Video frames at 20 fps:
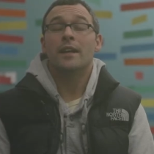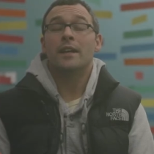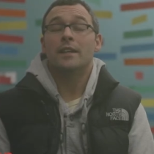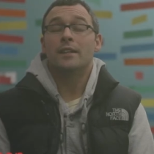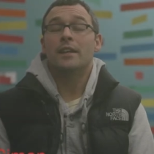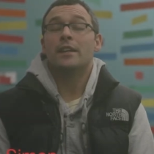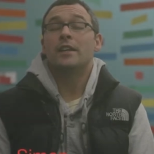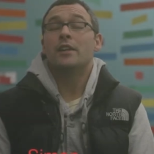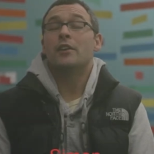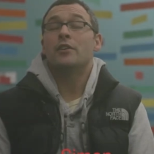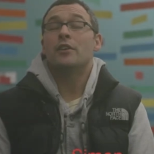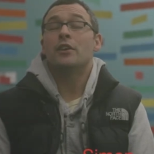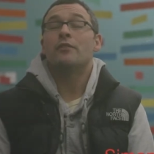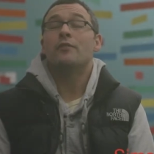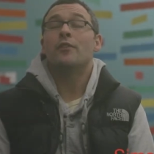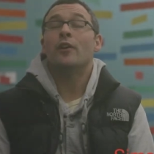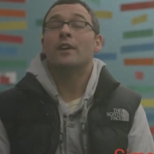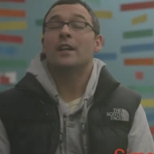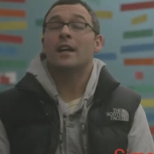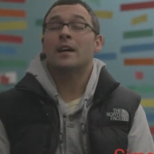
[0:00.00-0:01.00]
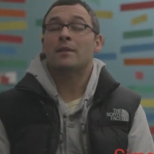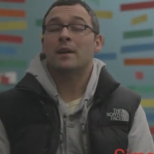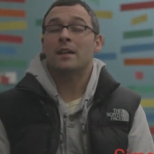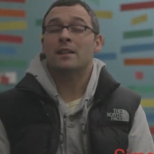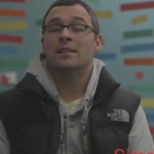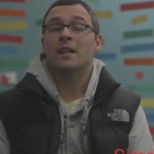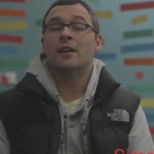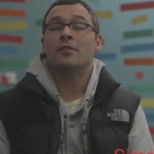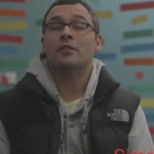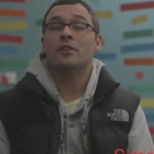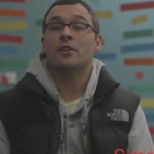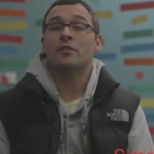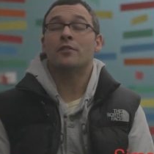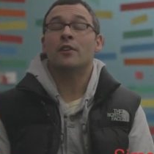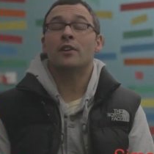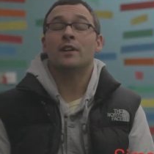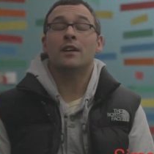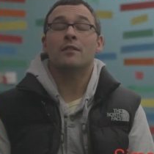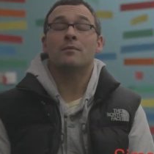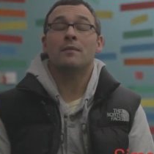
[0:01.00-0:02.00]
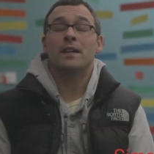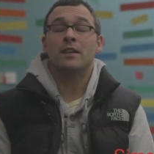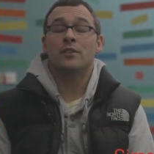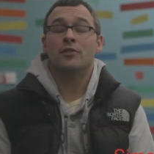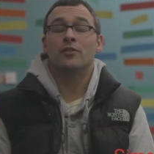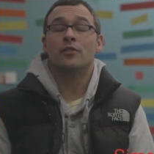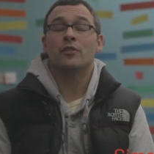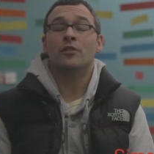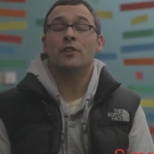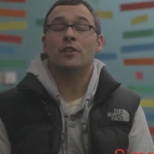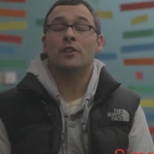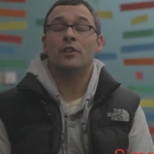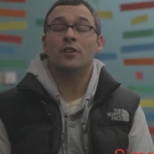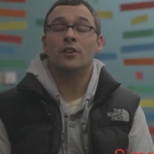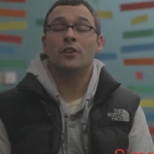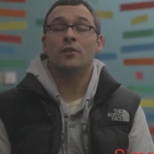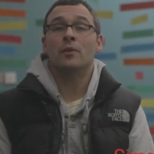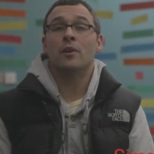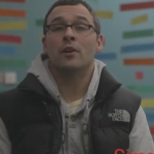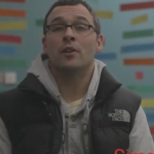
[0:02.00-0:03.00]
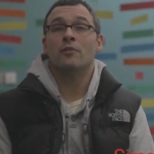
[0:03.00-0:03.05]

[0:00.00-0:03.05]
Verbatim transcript: It, you, you, find out about yourself and you find out, make sure that you